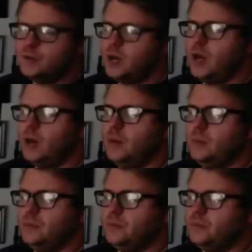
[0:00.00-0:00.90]

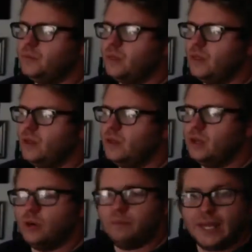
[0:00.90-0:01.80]
you
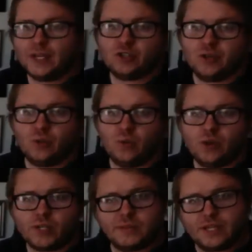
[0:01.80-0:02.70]
know, making sure it
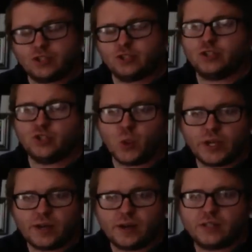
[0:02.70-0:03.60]
works, making sure the
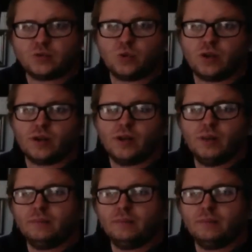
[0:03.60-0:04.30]
Joy-Cons work,